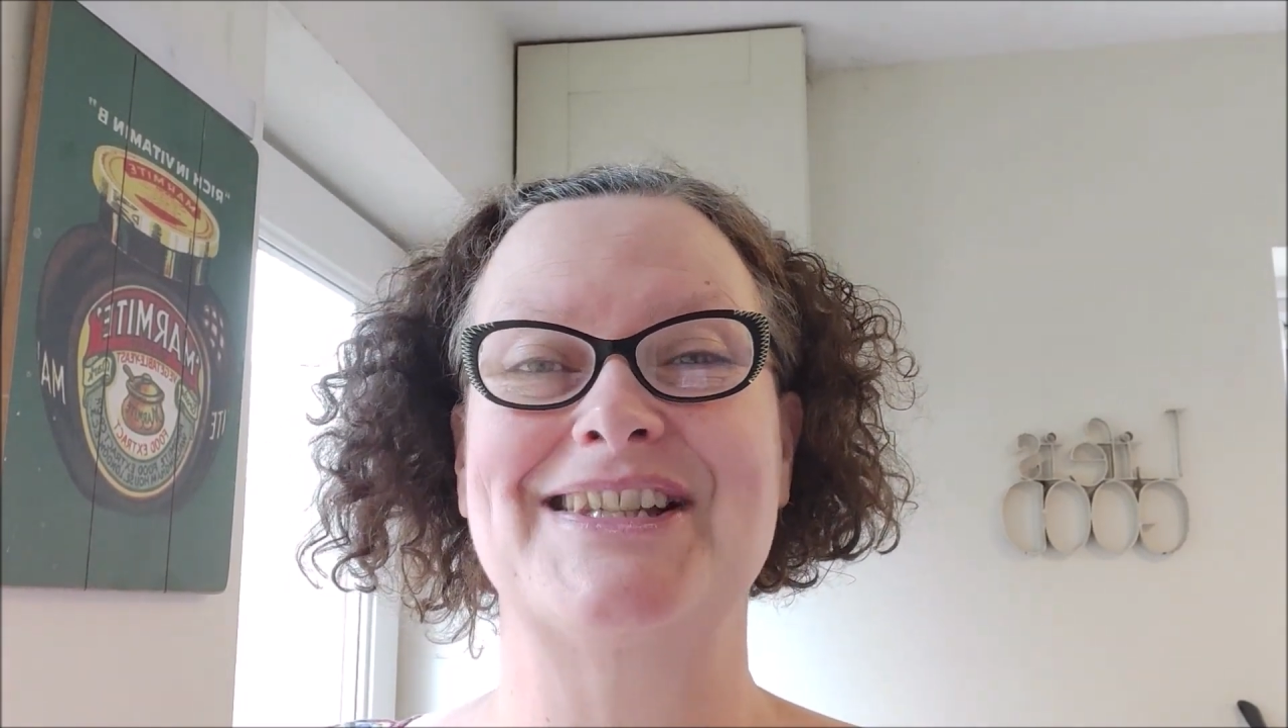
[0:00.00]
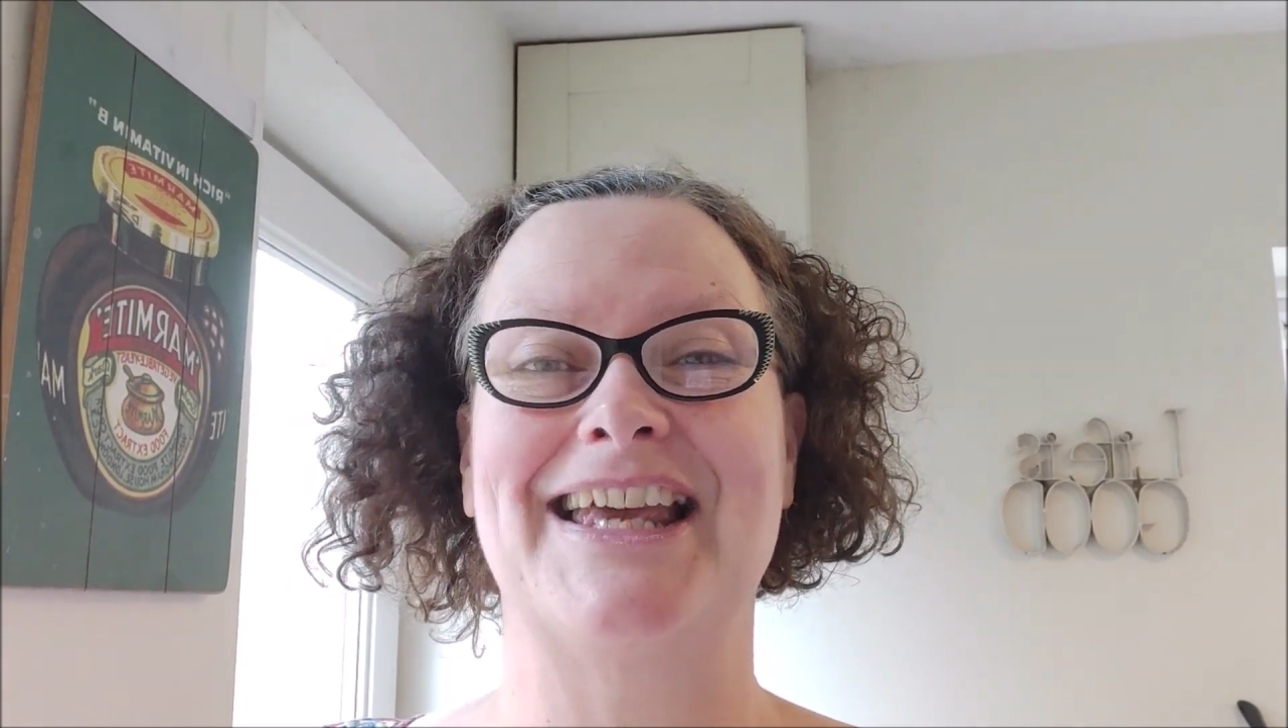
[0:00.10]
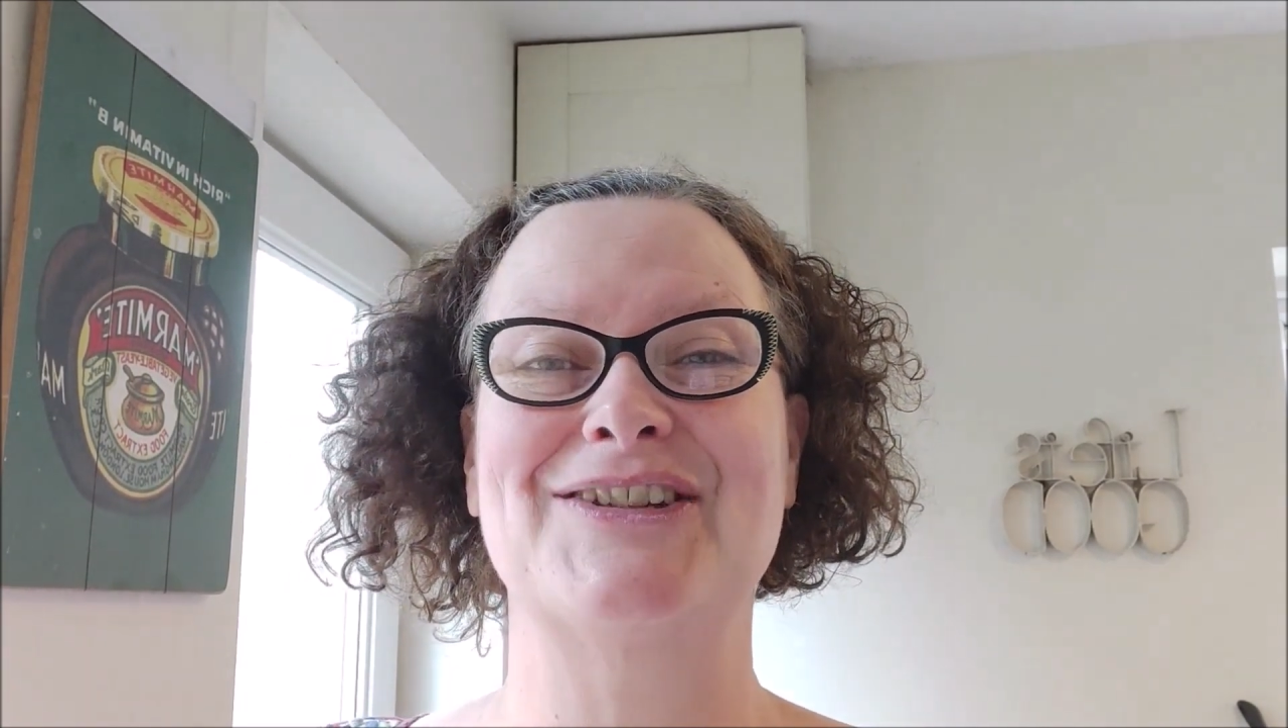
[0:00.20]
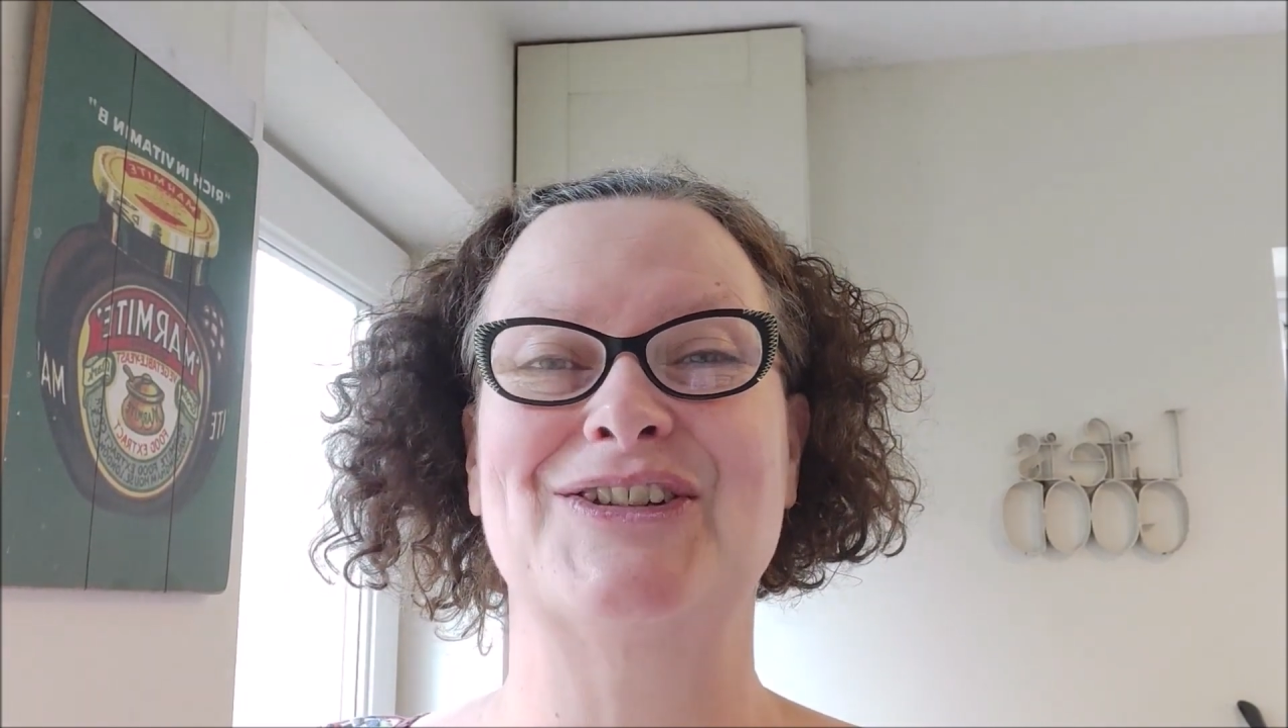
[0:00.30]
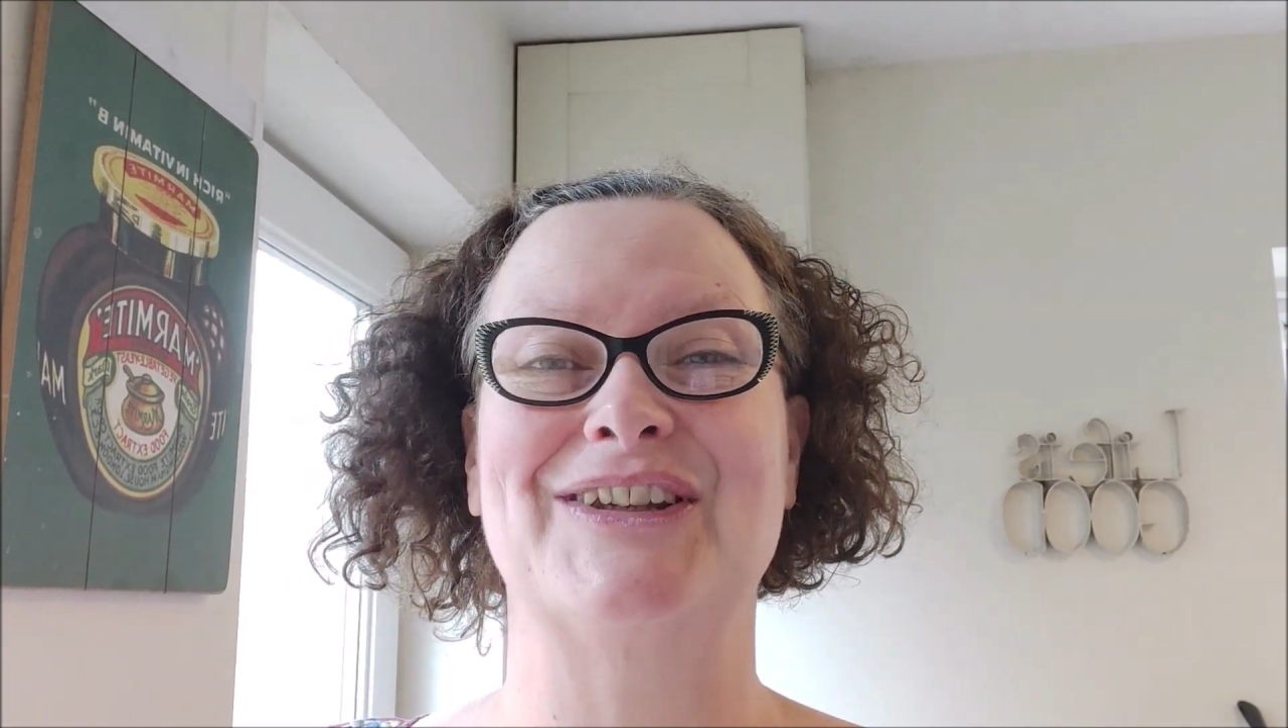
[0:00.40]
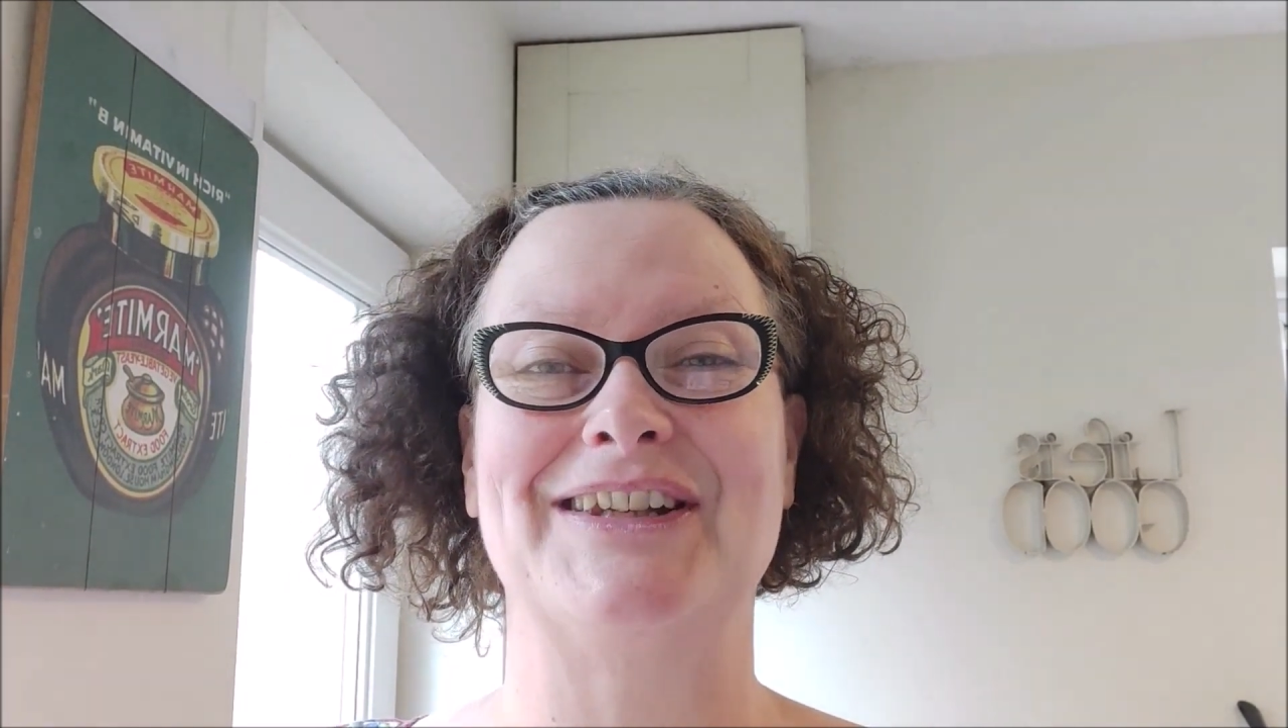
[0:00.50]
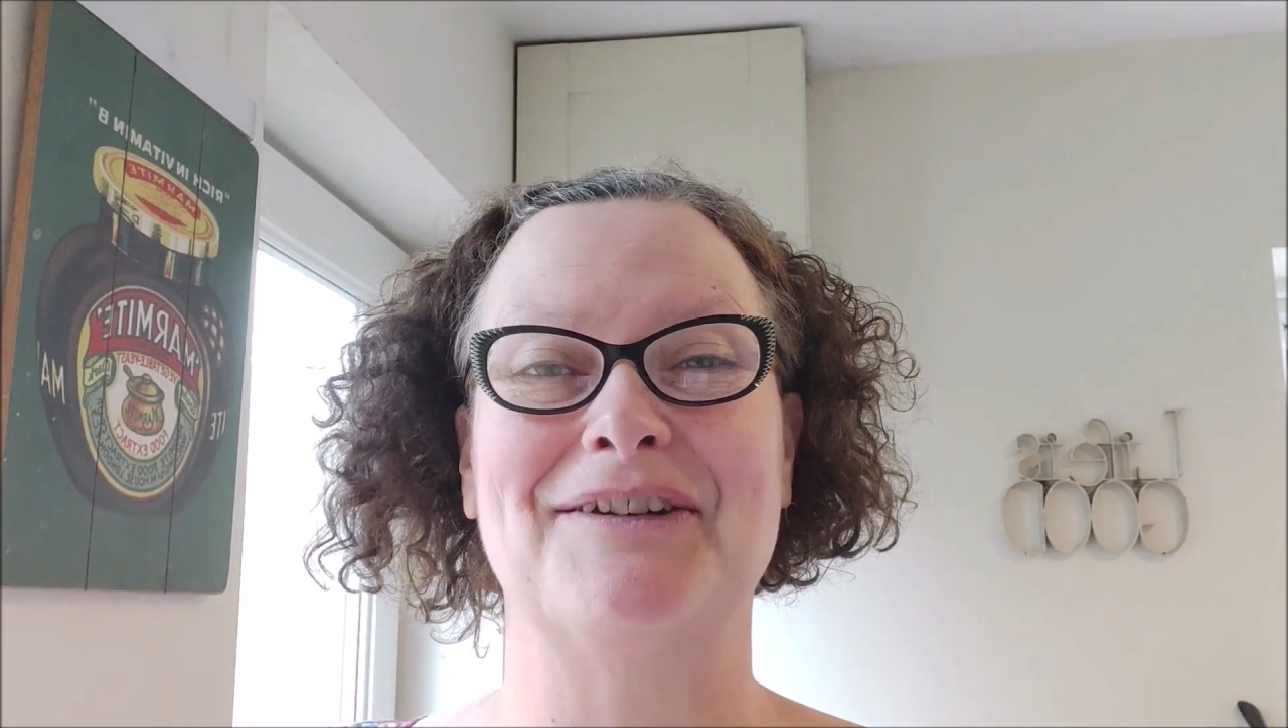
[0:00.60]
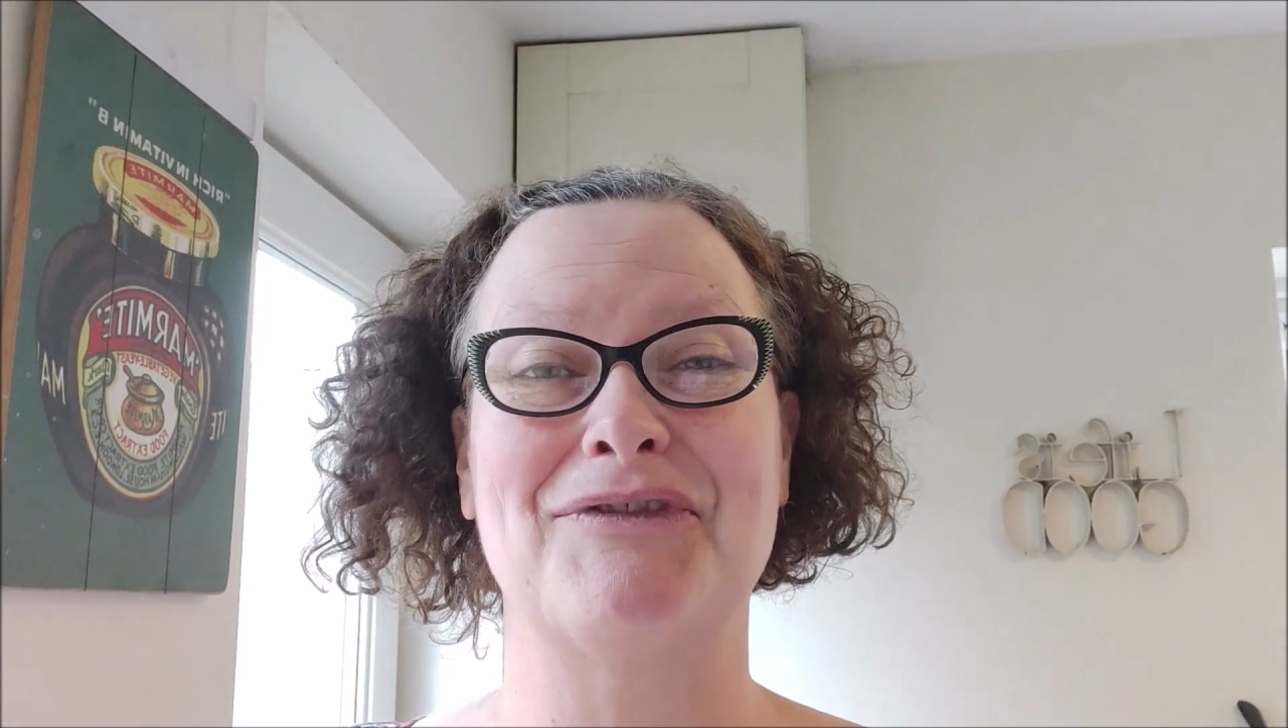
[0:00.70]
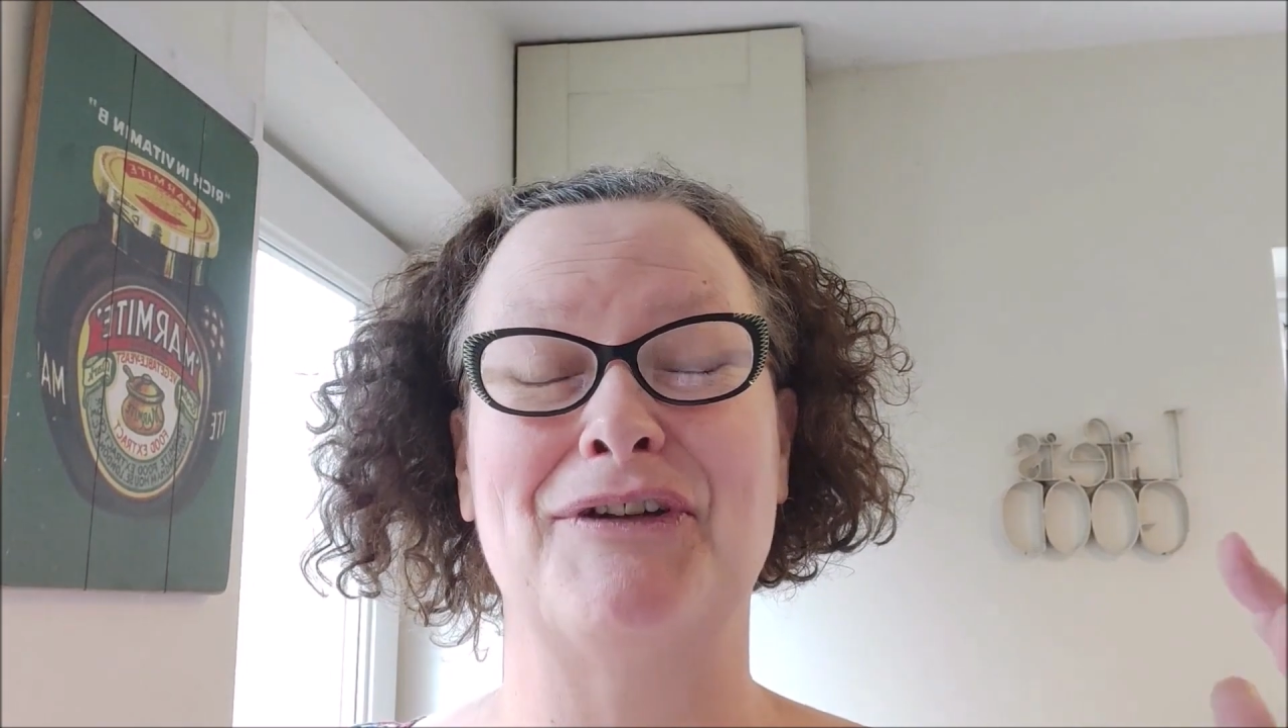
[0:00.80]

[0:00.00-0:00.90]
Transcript: session of